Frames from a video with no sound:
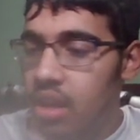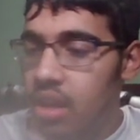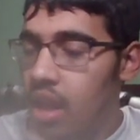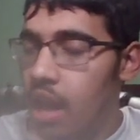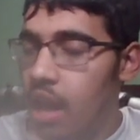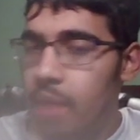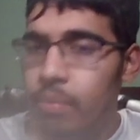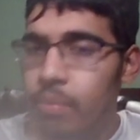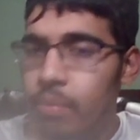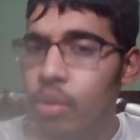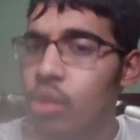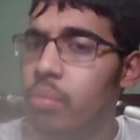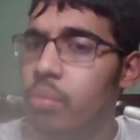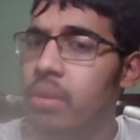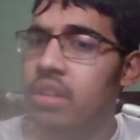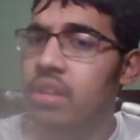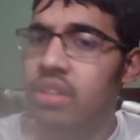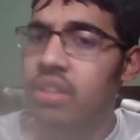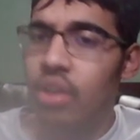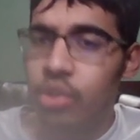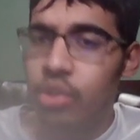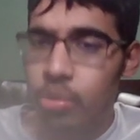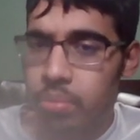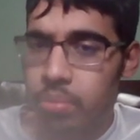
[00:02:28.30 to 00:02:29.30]
But what about
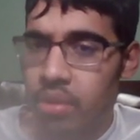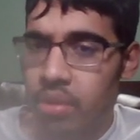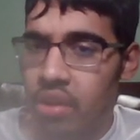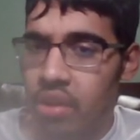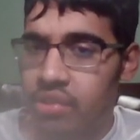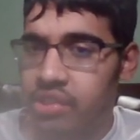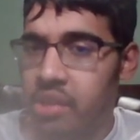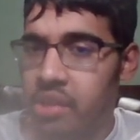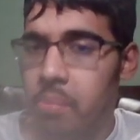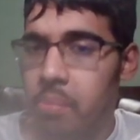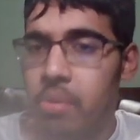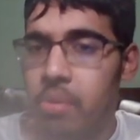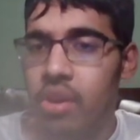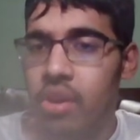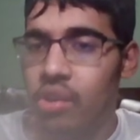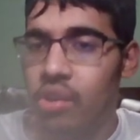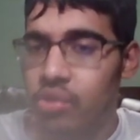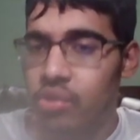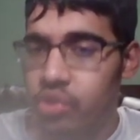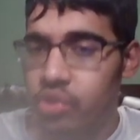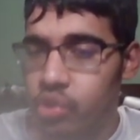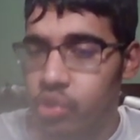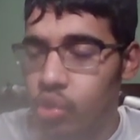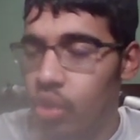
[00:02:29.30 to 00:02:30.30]
the other players, like Bernardo
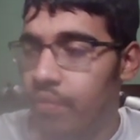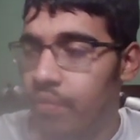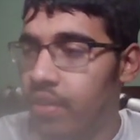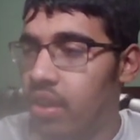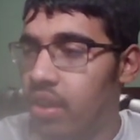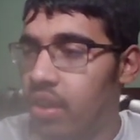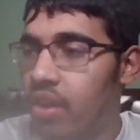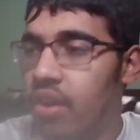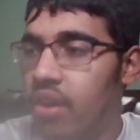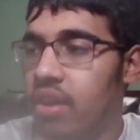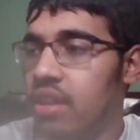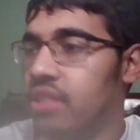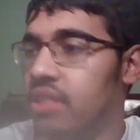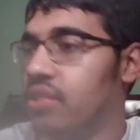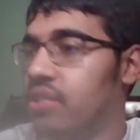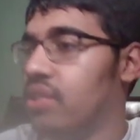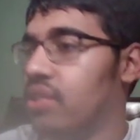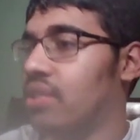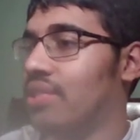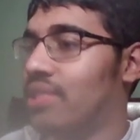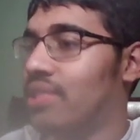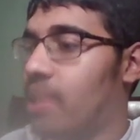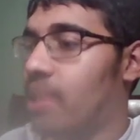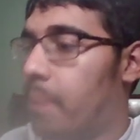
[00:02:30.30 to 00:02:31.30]
Silva? Is he going
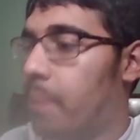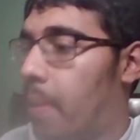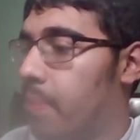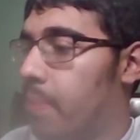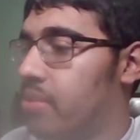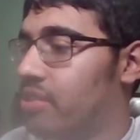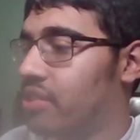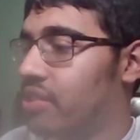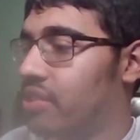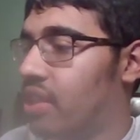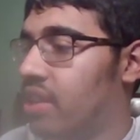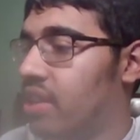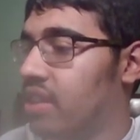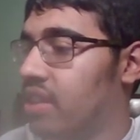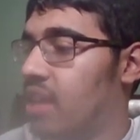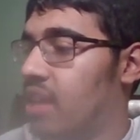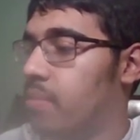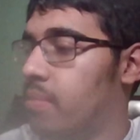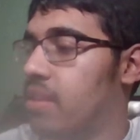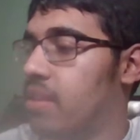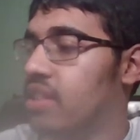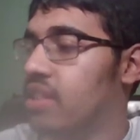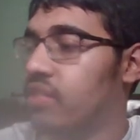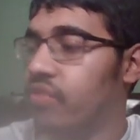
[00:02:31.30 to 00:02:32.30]
to step up in this kind of
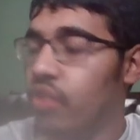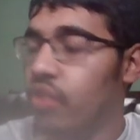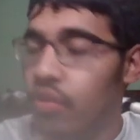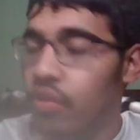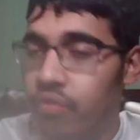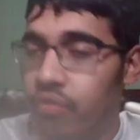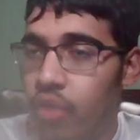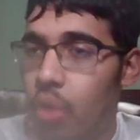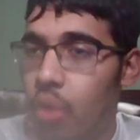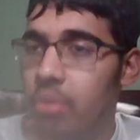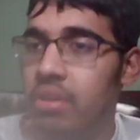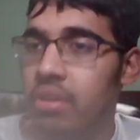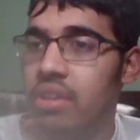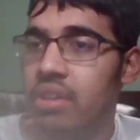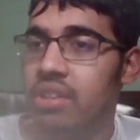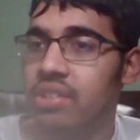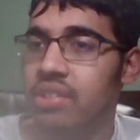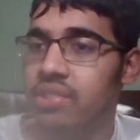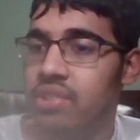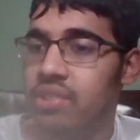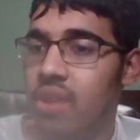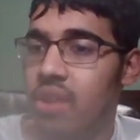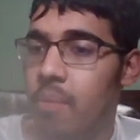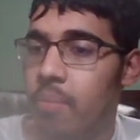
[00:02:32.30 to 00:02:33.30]
game? Is Phil Foden going to
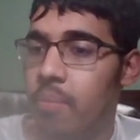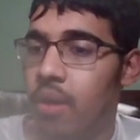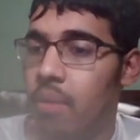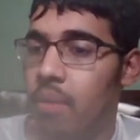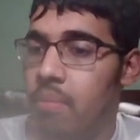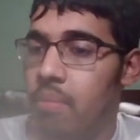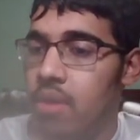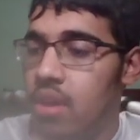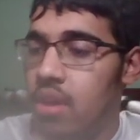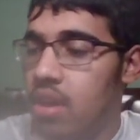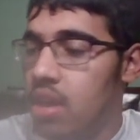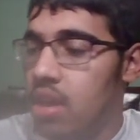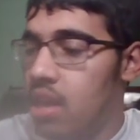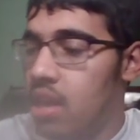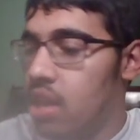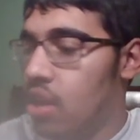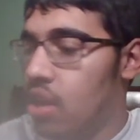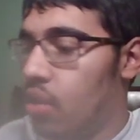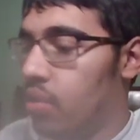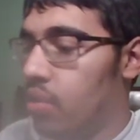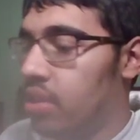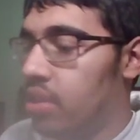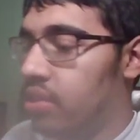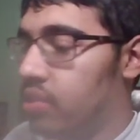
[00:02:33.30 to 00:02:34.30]
step up? You
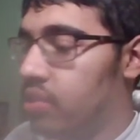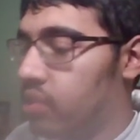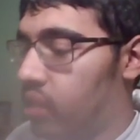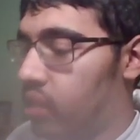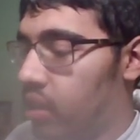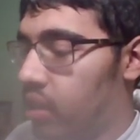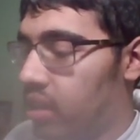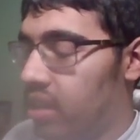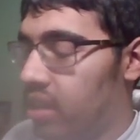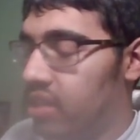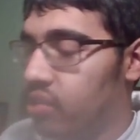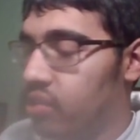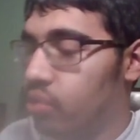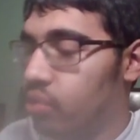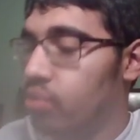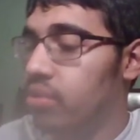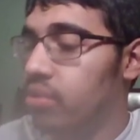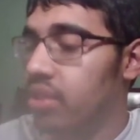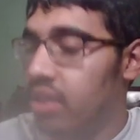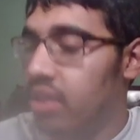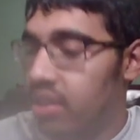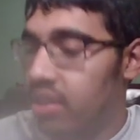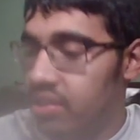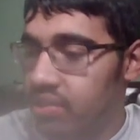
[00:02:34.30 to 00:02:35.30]
know, is
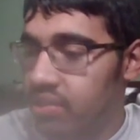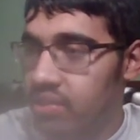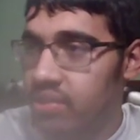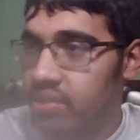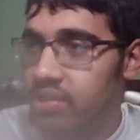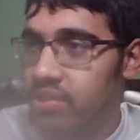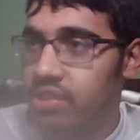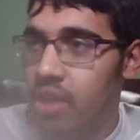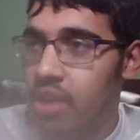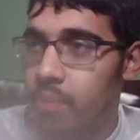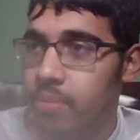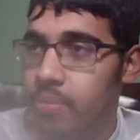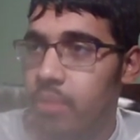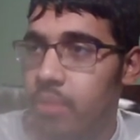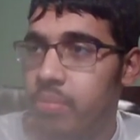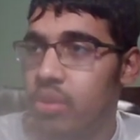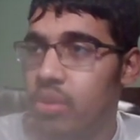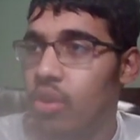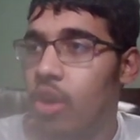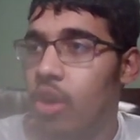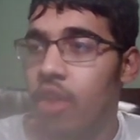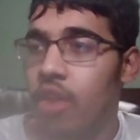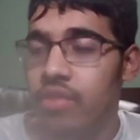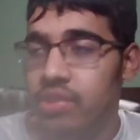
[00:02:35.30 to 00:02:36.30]
Gundogan going to step up? You
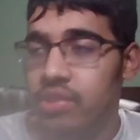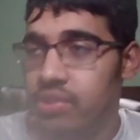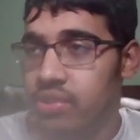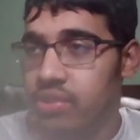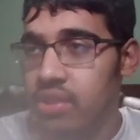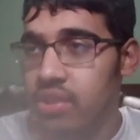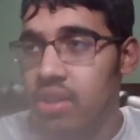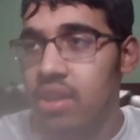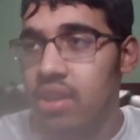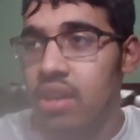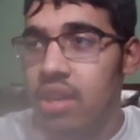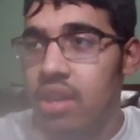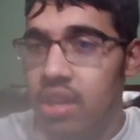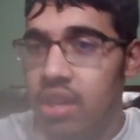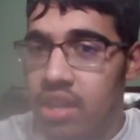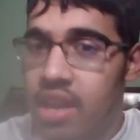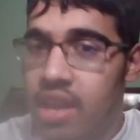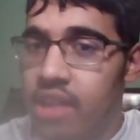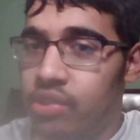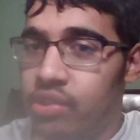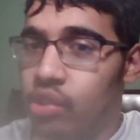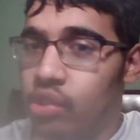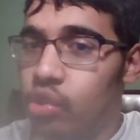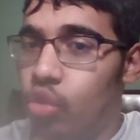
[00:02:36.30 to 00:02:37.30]
know, obviously, he
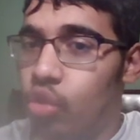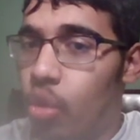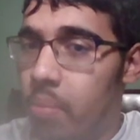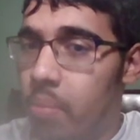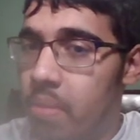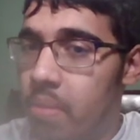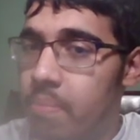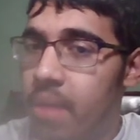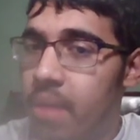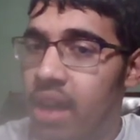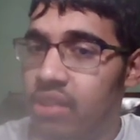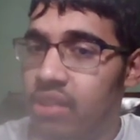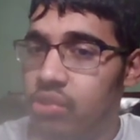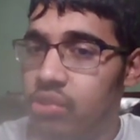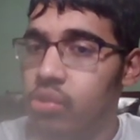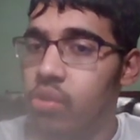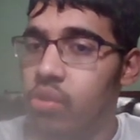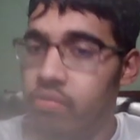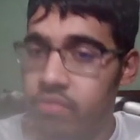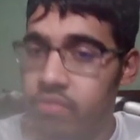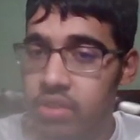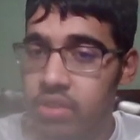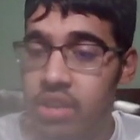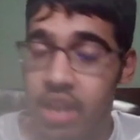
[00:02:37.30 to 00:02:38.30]
has a Dortmund pass,
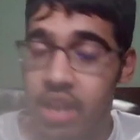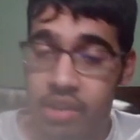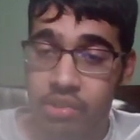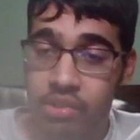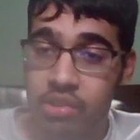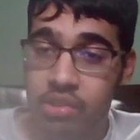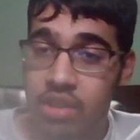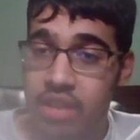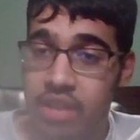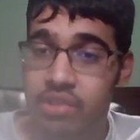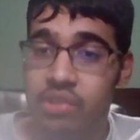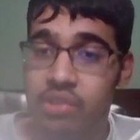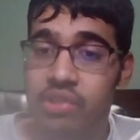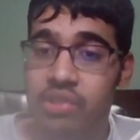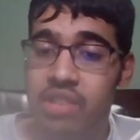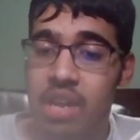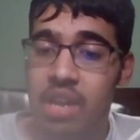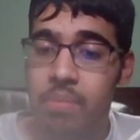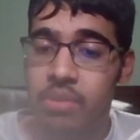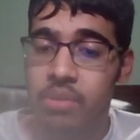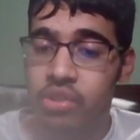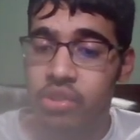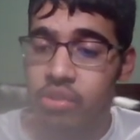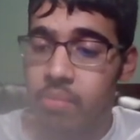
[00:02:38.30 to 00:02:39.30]
so he has a
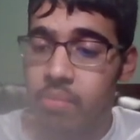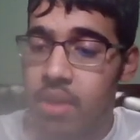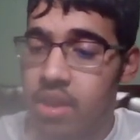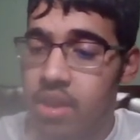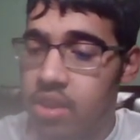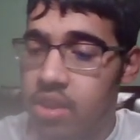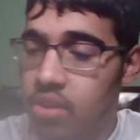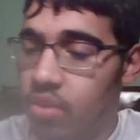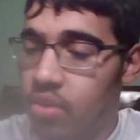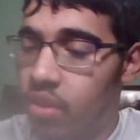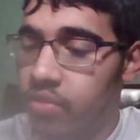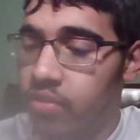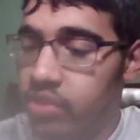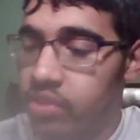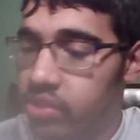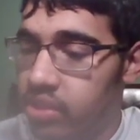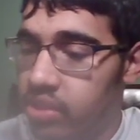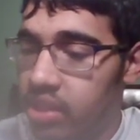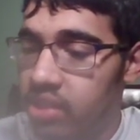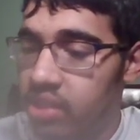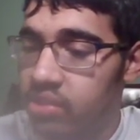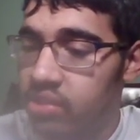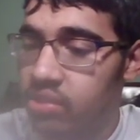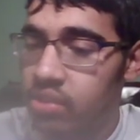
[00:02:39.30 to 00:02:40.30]
statement to make here, obviously,
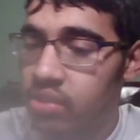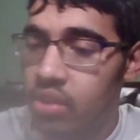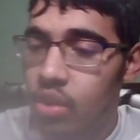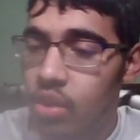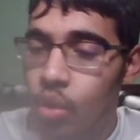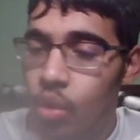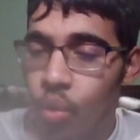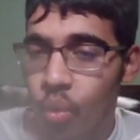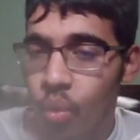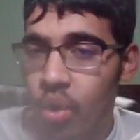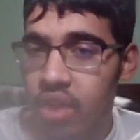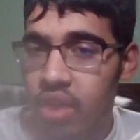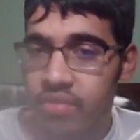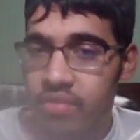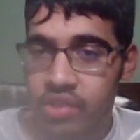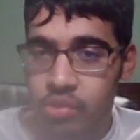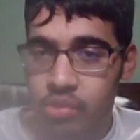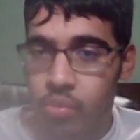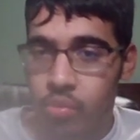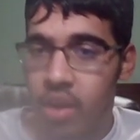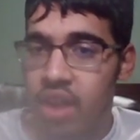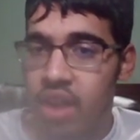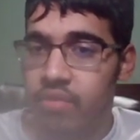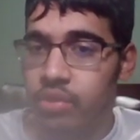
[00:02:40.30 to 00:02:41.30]
against one of his
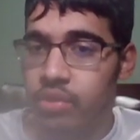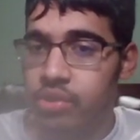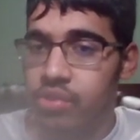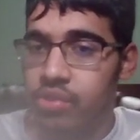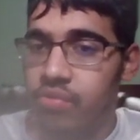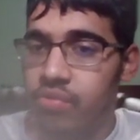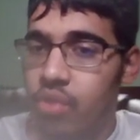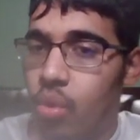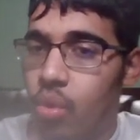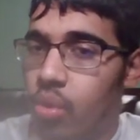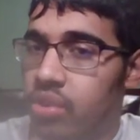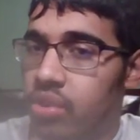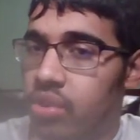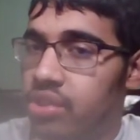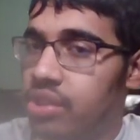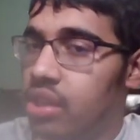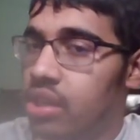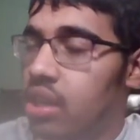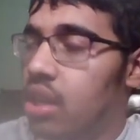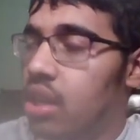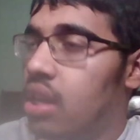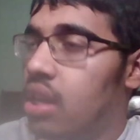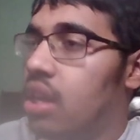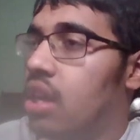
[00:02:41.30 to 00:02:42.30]
rivals, of course.
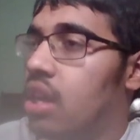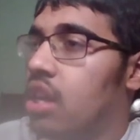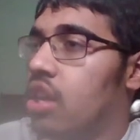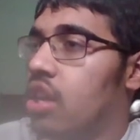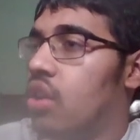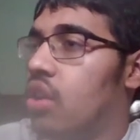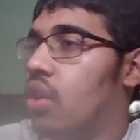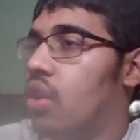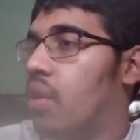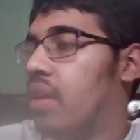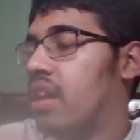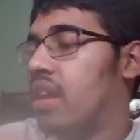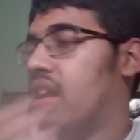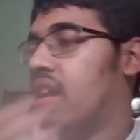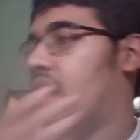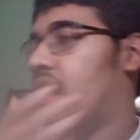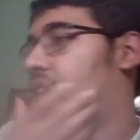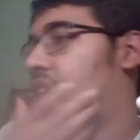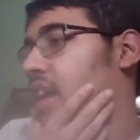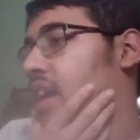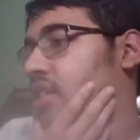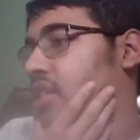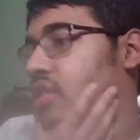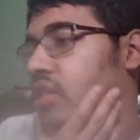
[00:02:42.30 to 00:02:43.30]
You know, and
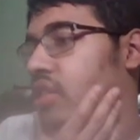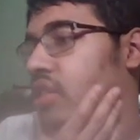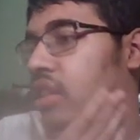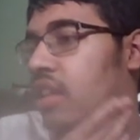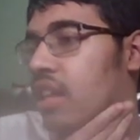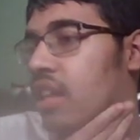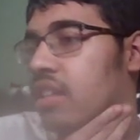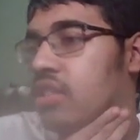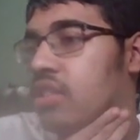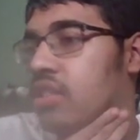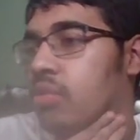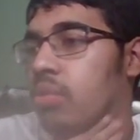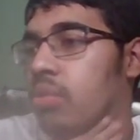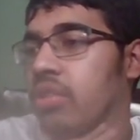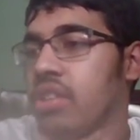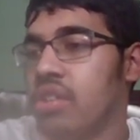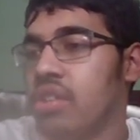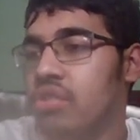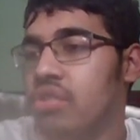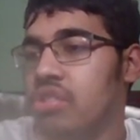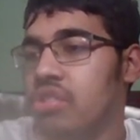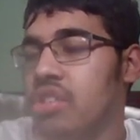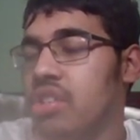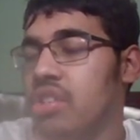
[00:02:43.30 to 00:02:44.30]
I just think that's really
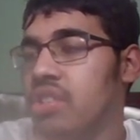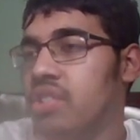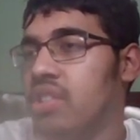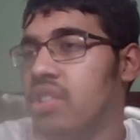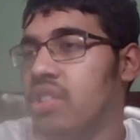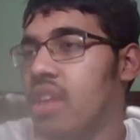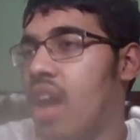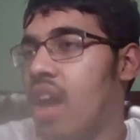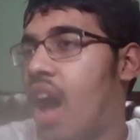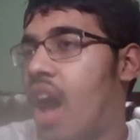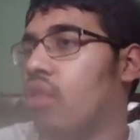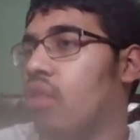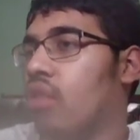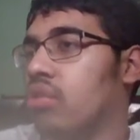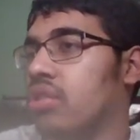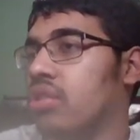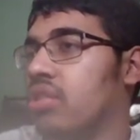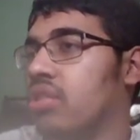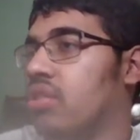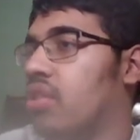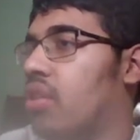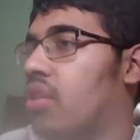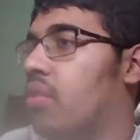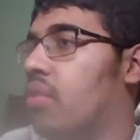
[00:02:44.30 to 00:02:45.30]
interesting to see how,
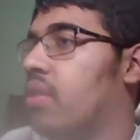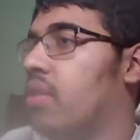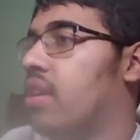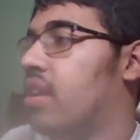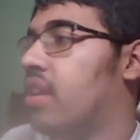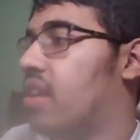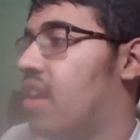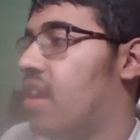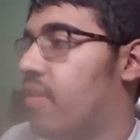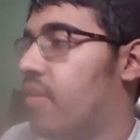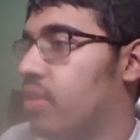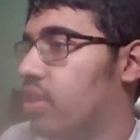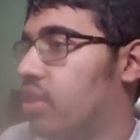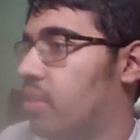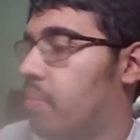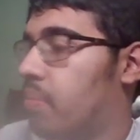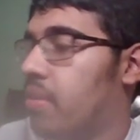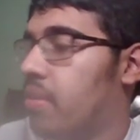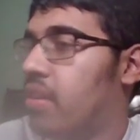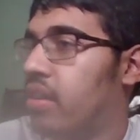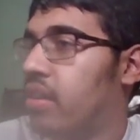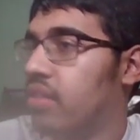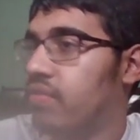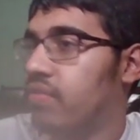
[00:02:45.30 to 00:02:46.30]
you know, and everything
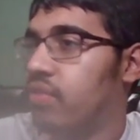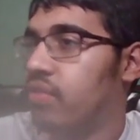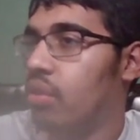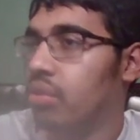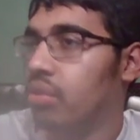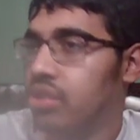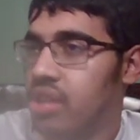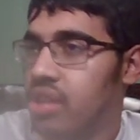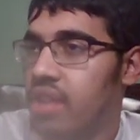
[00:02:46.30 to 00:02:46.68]
unfolds.